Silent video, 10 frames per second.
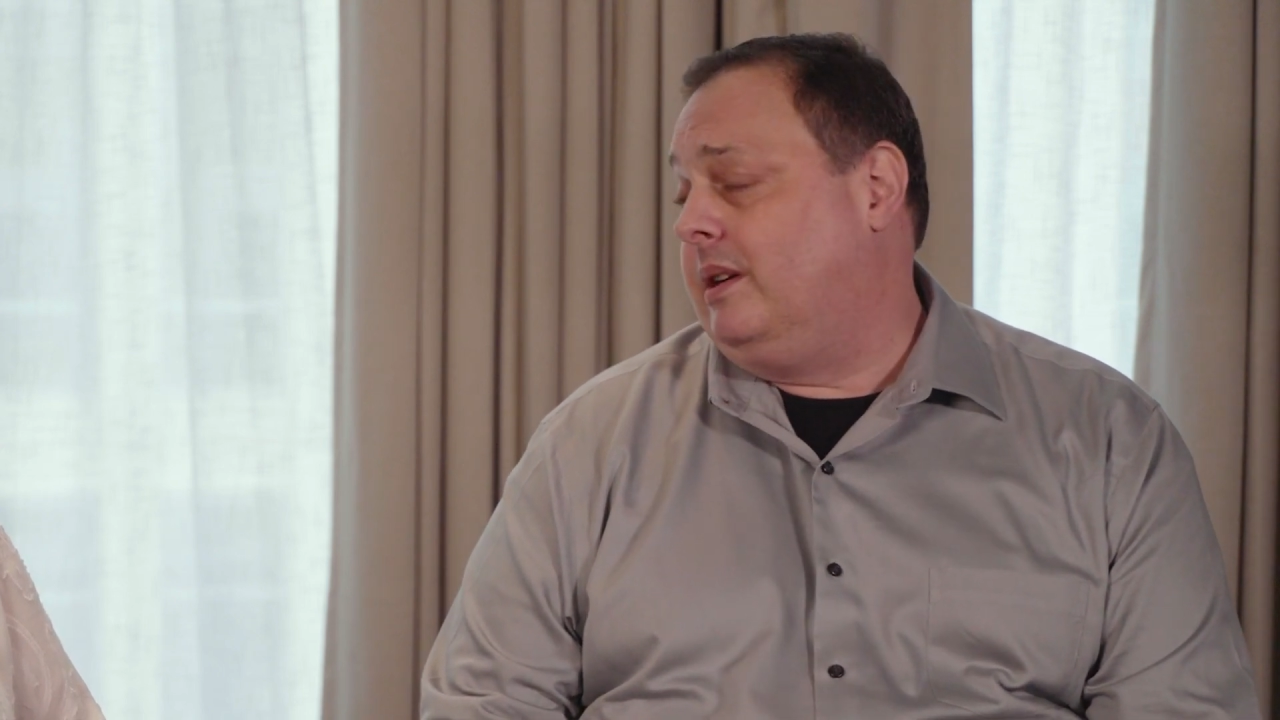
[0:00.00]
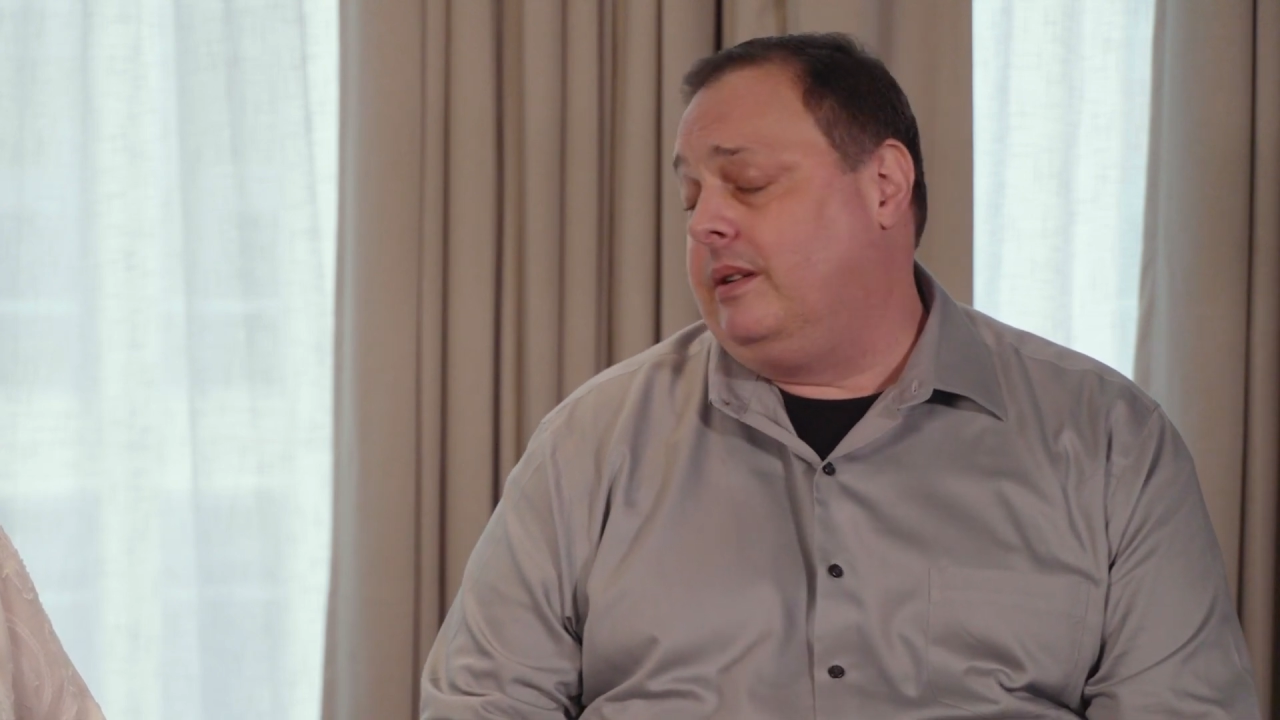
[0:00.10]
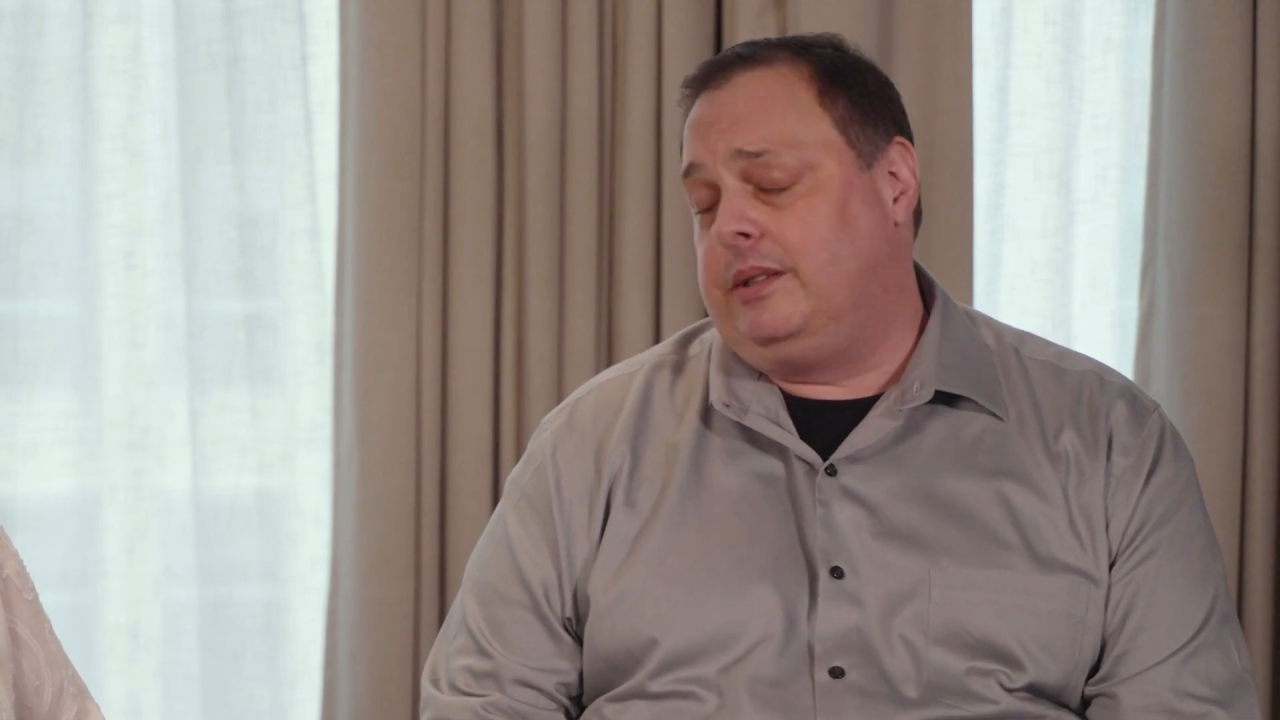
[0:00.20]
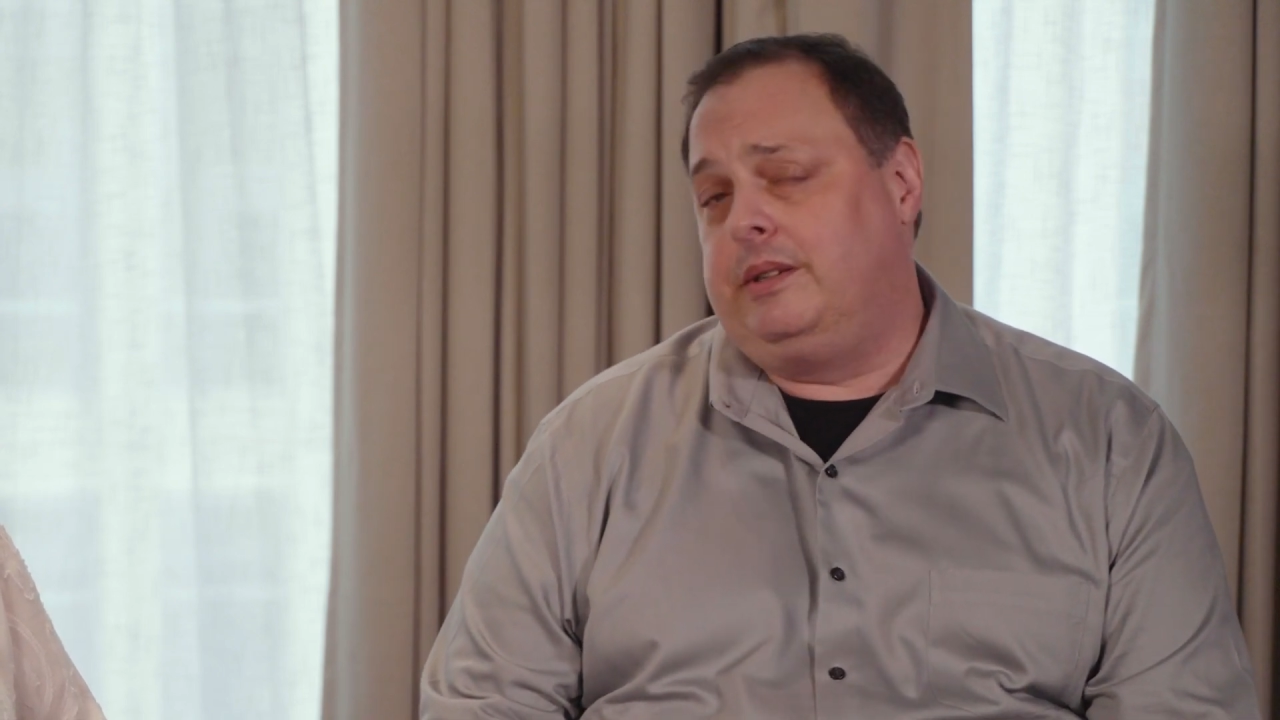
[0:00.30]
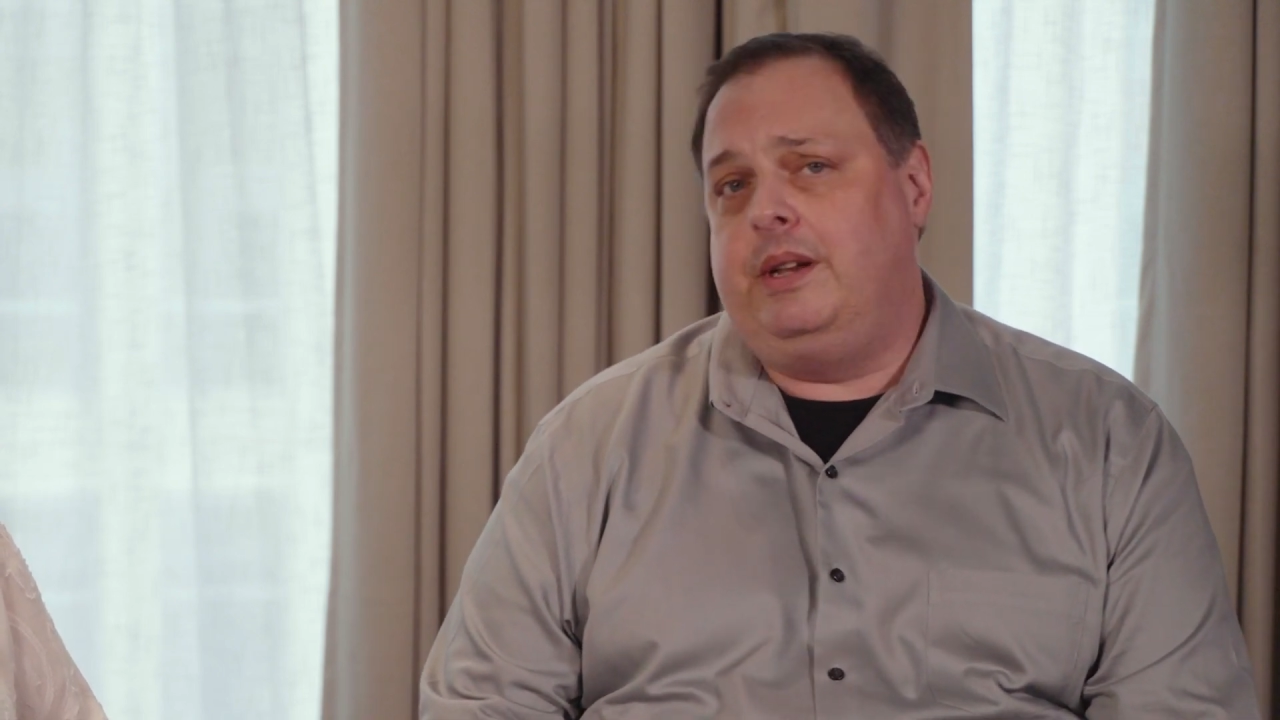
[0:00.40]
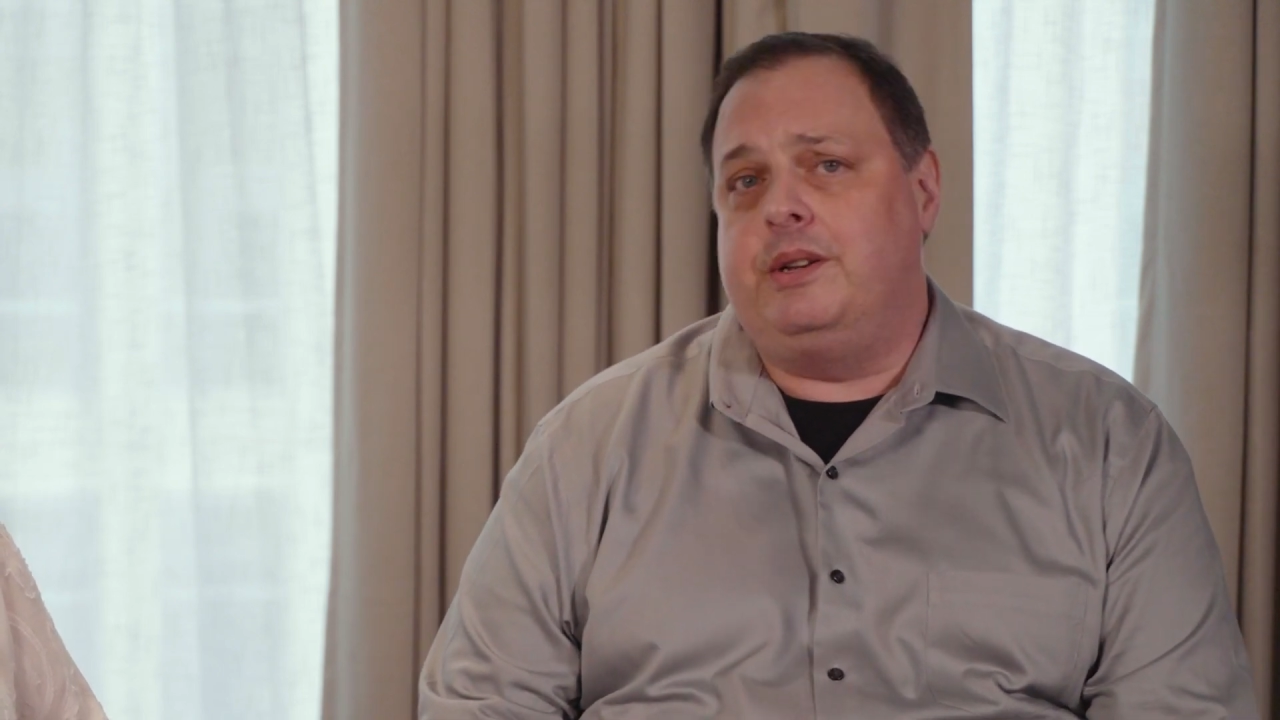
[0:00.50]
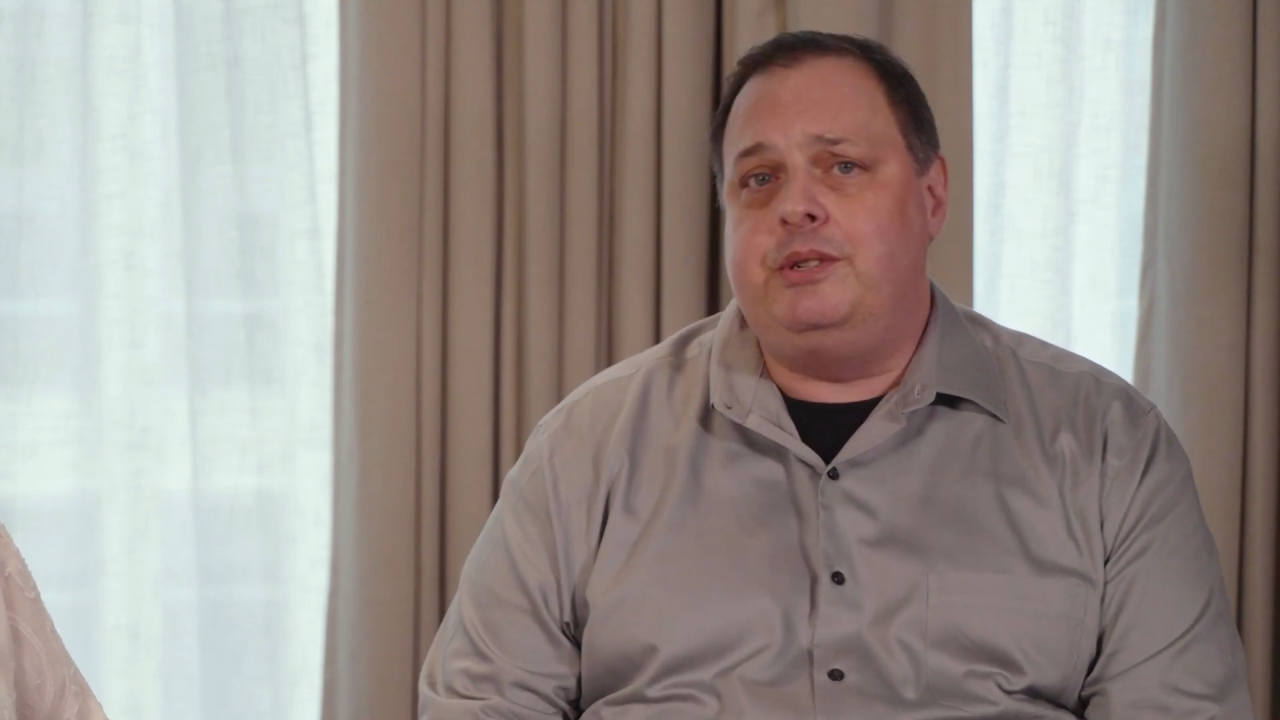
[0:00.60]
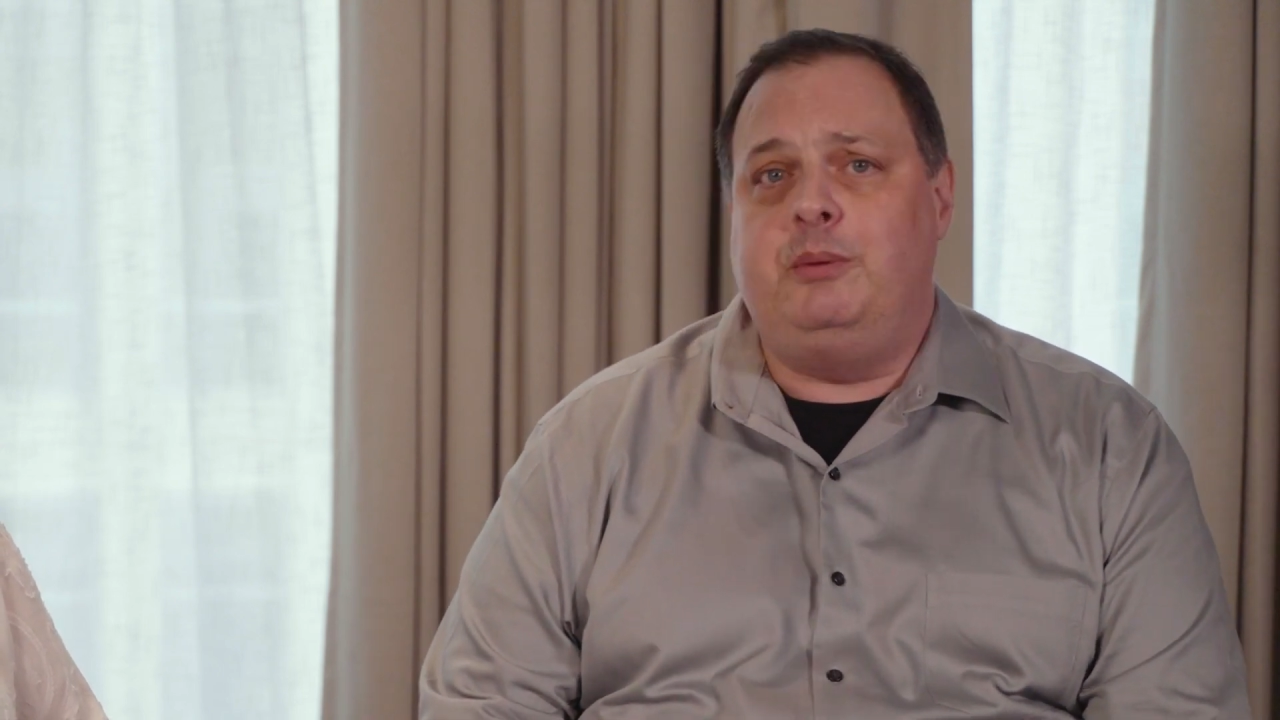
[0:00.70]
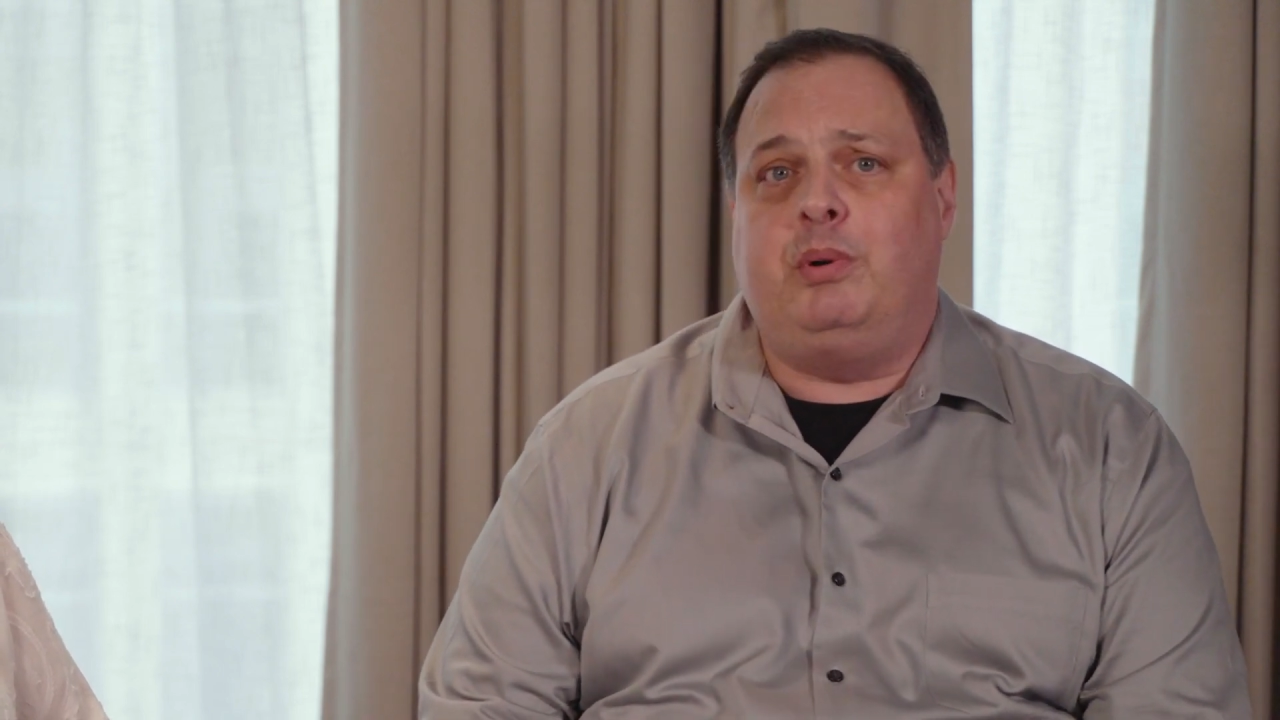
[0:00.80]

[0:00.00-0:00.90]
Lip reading: ESG